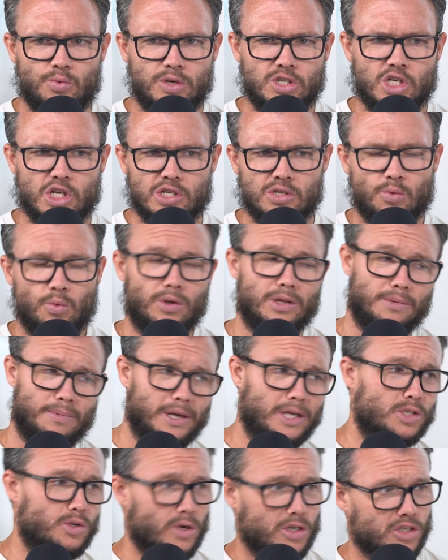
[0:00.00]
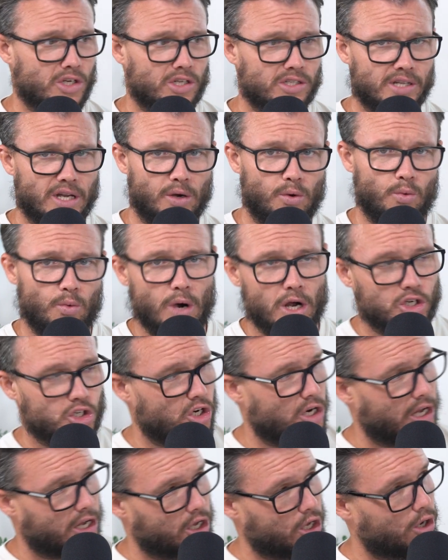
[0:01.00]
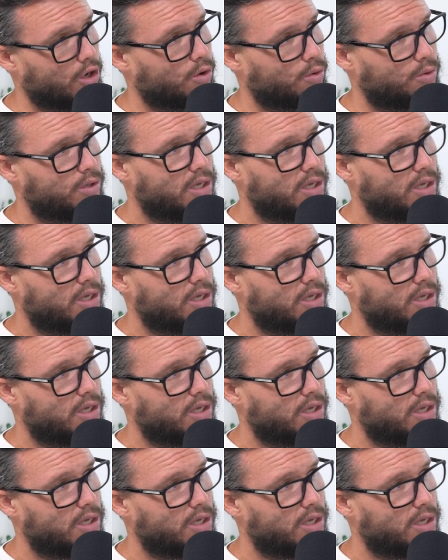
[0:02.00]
which is, well, the biggest question is like, why should I go?